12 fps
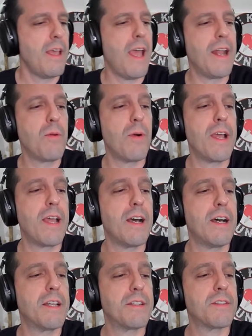Anyway,
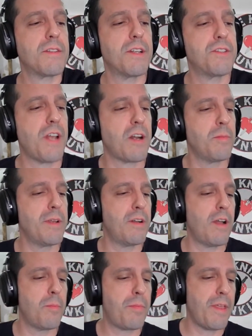uh, a
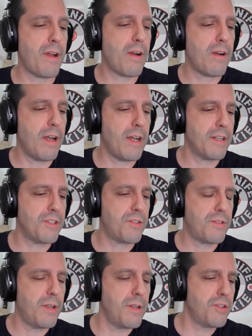gentleman up there, uh,
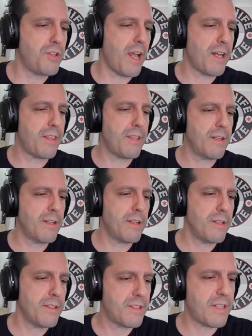Jonathan
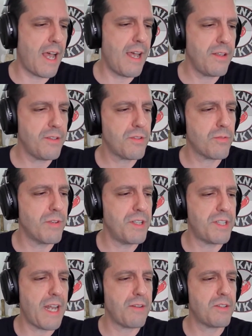Stiles,
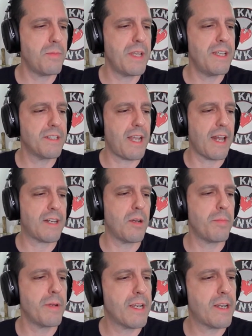reached out to me. He's got a
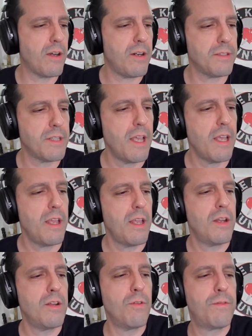company called
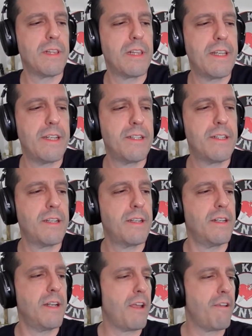Newfoundland
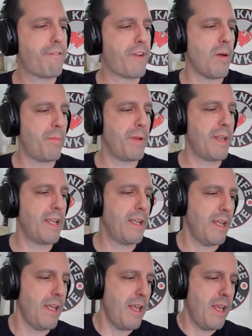Knife Company
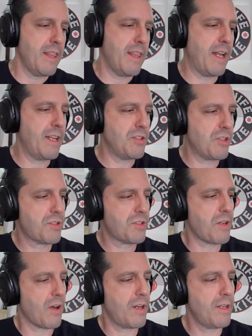that he just
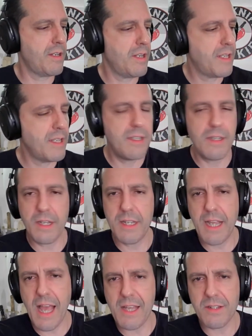started. He
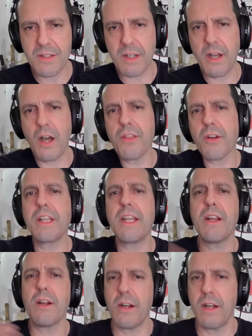he has uh, other
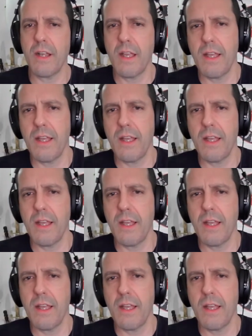gear